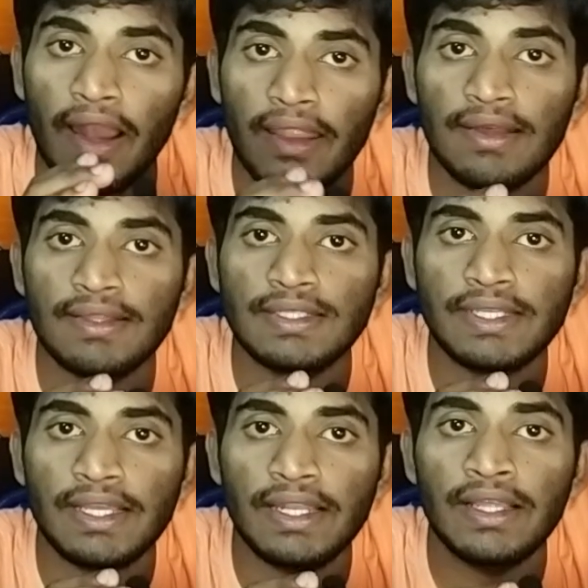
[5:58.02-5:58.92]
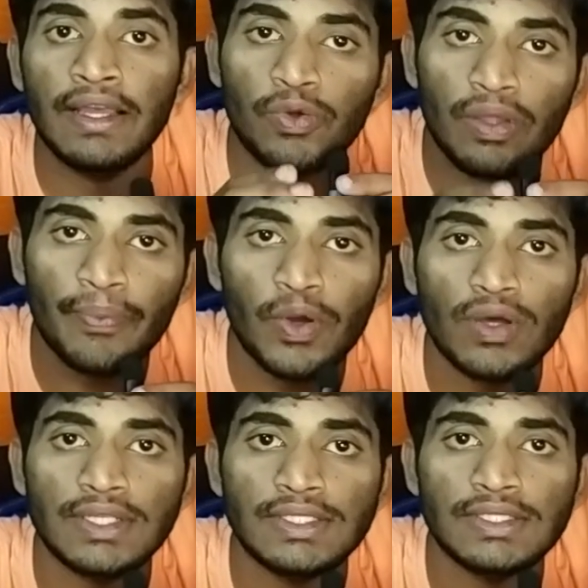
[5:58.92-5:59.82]
Learn the skill, do the
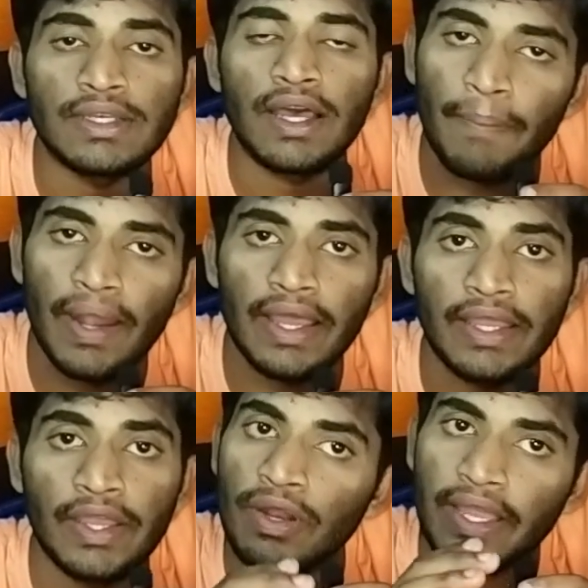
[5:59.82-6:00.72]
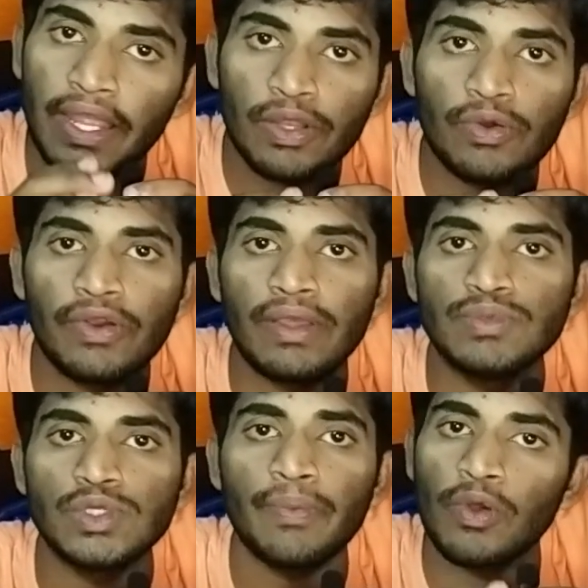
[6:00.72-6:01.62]
projects, apply. You're gonna get your
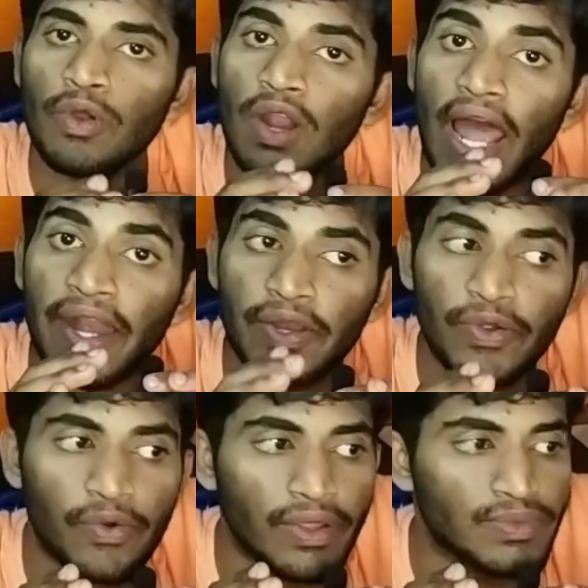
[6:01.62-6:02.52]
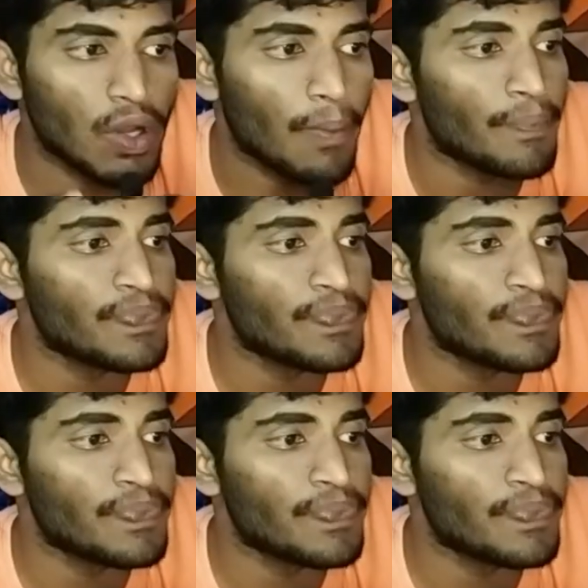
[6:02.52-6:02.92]
dream job, you're gonna land in your dream job.